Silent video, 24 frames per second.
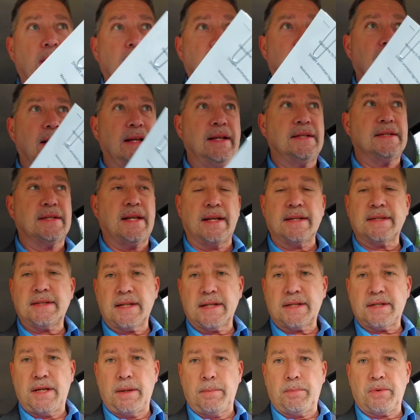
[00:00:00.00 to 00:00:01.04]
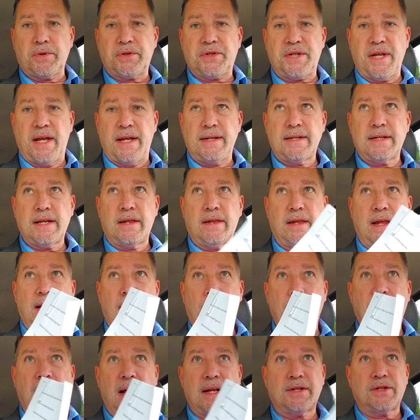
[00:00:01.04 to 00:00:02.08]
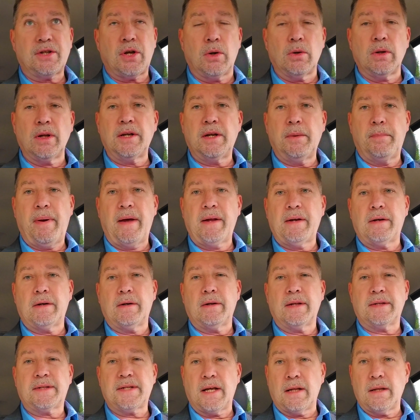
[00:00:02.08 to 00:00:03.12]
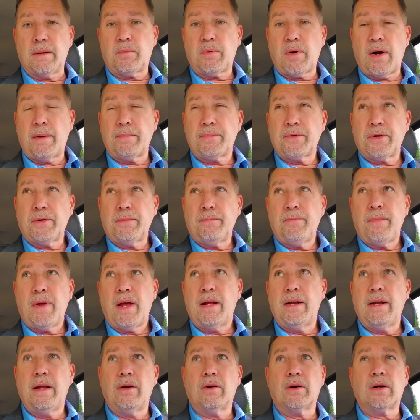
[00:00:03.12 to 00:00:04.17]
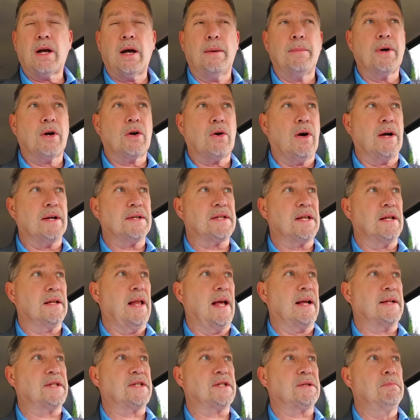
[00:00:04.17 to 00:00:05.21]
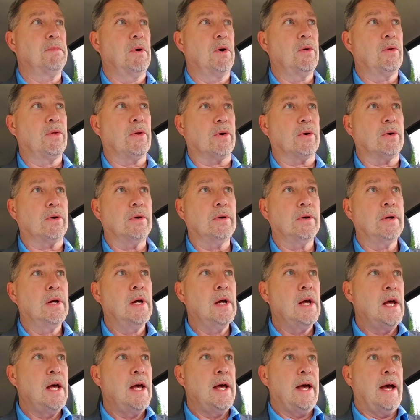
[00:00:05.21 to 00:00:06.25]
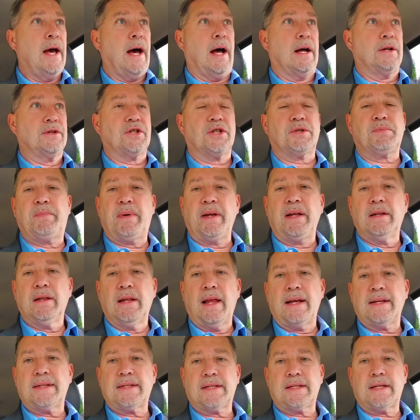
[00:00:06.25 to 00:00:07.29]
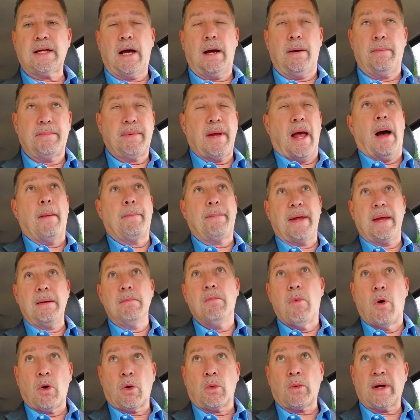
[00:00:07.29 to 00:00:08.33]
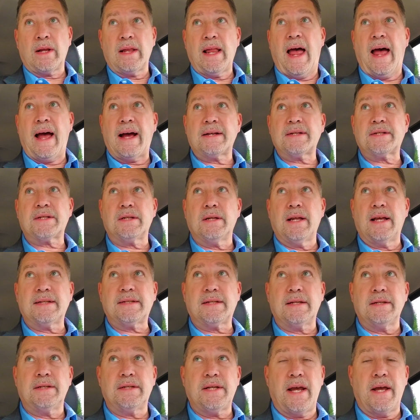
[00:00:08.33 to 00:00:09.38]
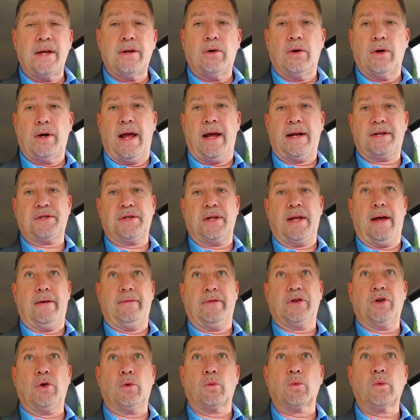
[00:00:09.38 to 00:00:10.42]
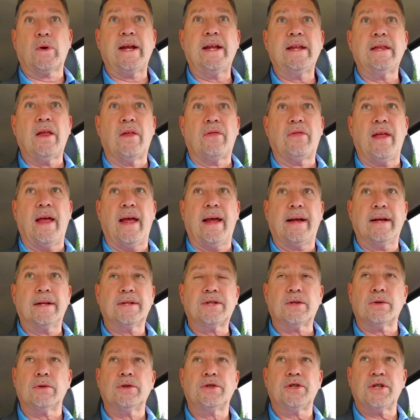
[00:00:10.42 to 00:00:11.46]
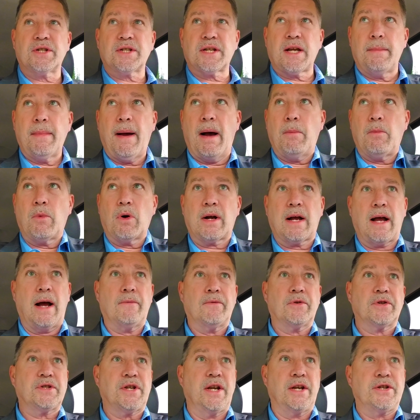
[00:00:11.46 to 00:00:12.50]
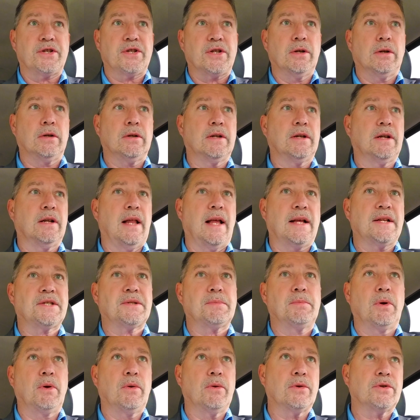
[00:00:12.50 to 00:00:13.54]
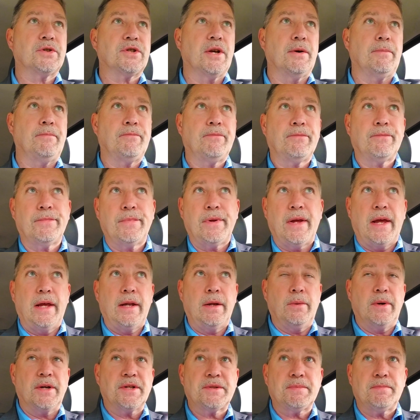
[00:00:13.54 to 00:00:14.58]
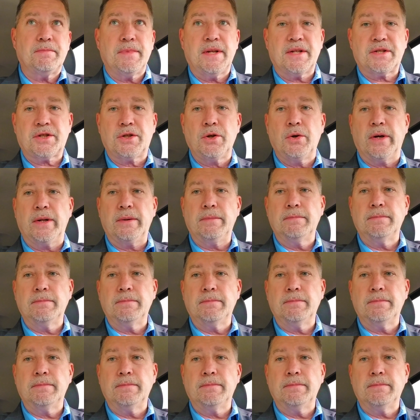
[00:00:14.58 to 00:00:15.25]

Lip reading: it at least at 60%, then I'm not totally dependent on the teleprompter, and it'll come across a lot smoother. I'll just be I'll be more relaxed, less intent on actually having to read the thing, and so it'll just come out more conversational and a lot smoother. So anyways, let's do it.